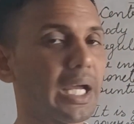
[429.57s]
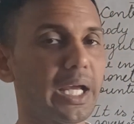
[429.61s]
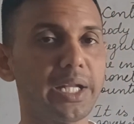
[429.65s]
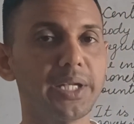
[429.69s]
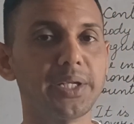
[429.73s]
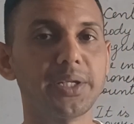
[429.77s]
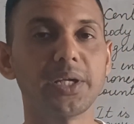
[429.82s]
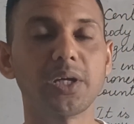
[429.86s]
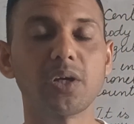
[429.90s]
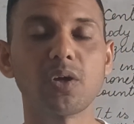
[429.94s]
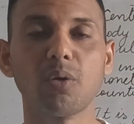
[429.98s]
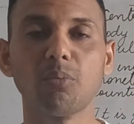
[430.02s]

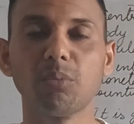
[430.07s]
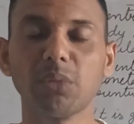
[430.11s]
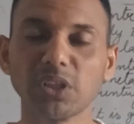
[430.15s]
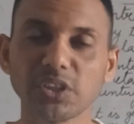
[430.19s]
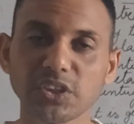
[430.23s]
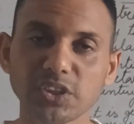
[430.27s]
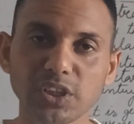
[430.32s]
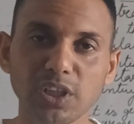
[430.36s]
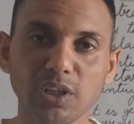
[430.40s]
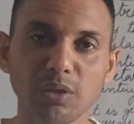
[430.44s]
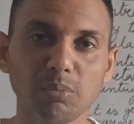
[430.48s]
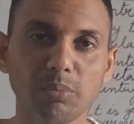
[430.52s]
and the
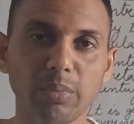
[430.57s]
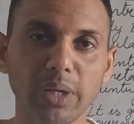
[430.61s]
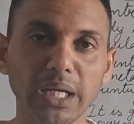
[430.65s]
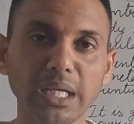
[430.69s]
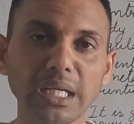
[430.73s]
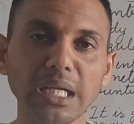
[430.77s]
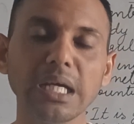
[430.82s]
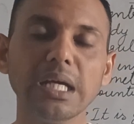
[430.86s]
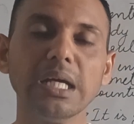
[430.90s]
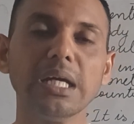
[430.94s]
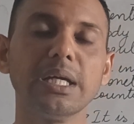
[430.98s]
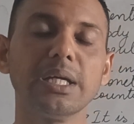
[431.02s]
commercial
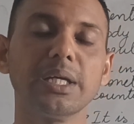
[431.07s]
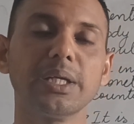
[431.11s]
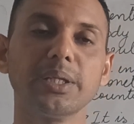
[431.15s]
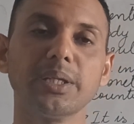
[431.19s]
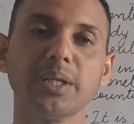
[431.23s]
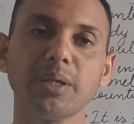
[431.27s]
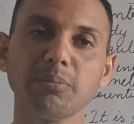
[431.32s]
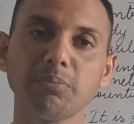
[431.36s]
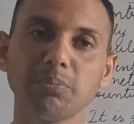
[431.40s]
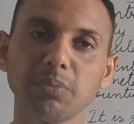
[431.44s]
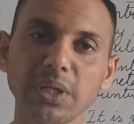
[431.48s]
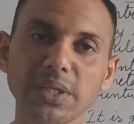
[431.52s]
bank,
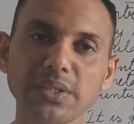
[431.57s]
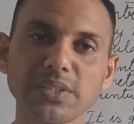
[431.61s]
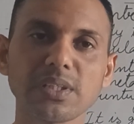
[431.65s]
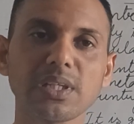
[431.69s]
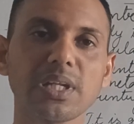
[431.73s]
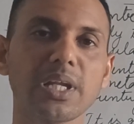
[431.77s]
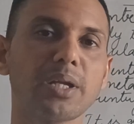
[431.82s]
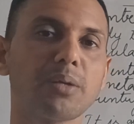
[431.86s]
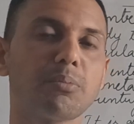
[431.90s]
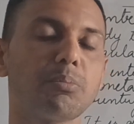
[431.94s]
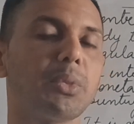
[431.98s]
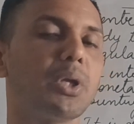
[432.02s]
then please
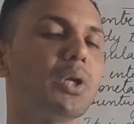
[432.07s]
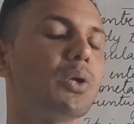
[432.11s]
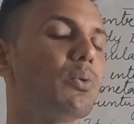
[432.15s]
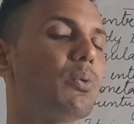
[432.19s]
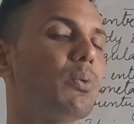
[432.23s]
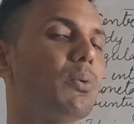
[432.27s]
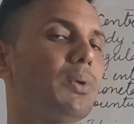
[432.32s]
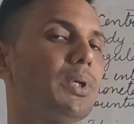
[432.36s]
let me know